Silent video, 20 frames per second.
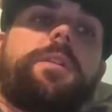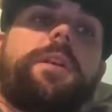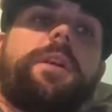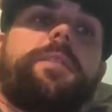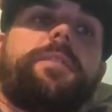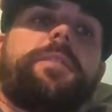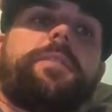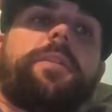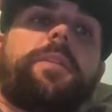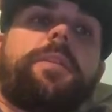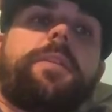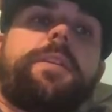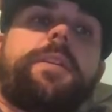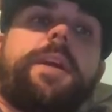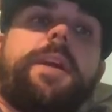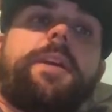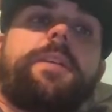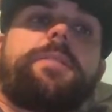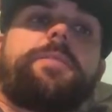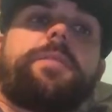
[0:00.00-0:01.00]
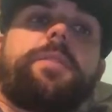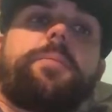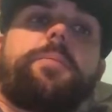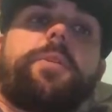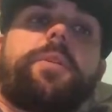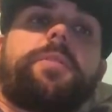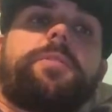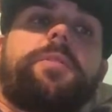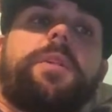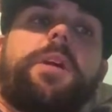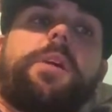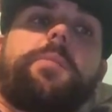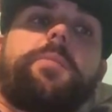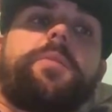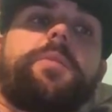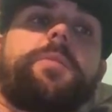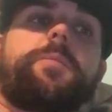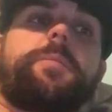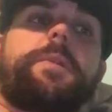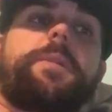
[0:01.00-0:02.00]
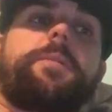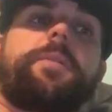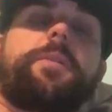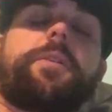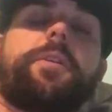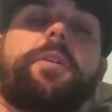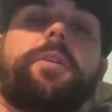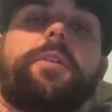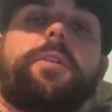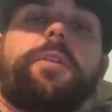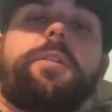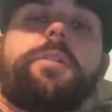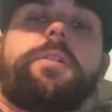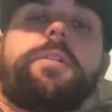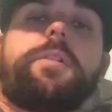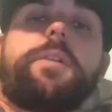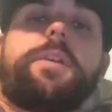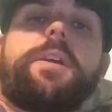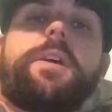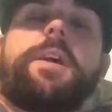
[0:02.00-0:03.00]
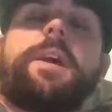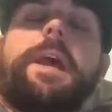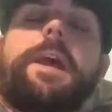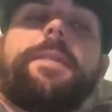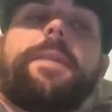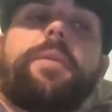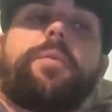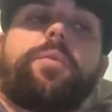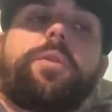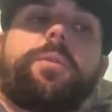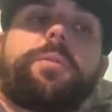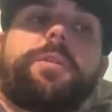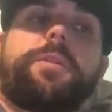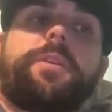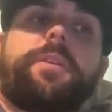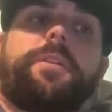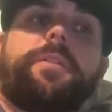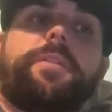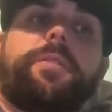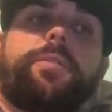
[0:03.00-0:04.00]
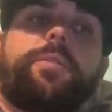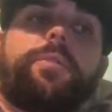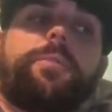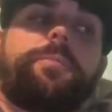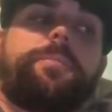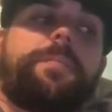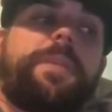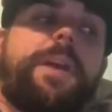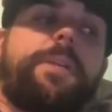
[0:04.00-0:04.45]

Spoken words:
His attorney asked for the personal items to be returned, and they were returned to him.